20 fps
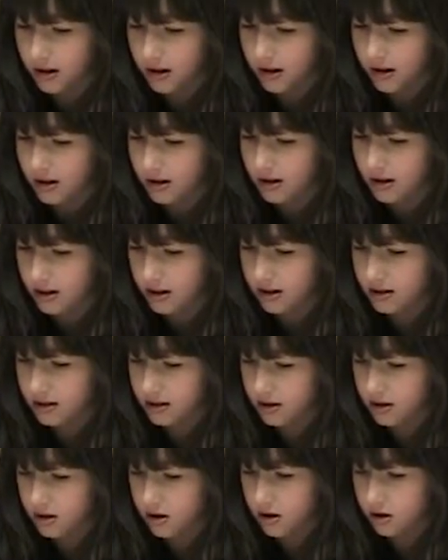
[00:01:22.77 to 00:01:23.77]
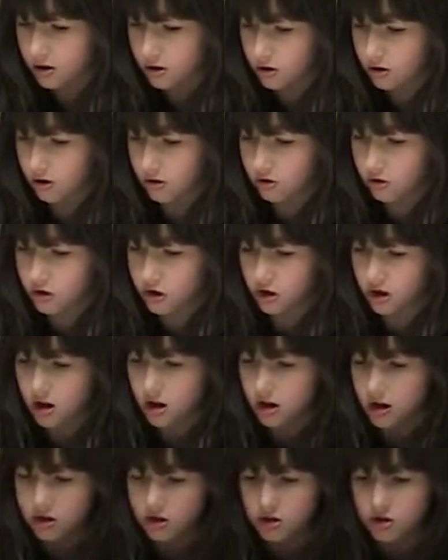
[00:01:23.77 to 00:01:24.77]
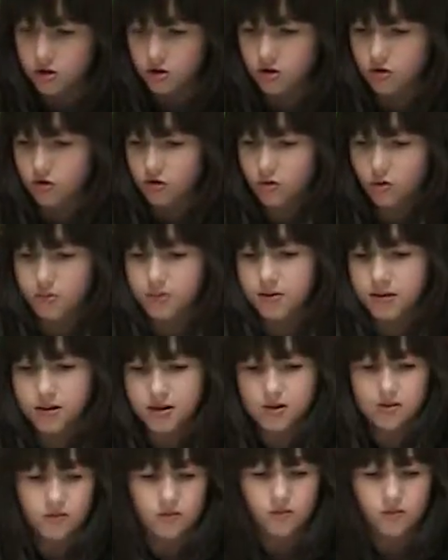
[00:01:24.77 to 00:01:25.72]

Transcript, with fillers: He takes three huge scoops.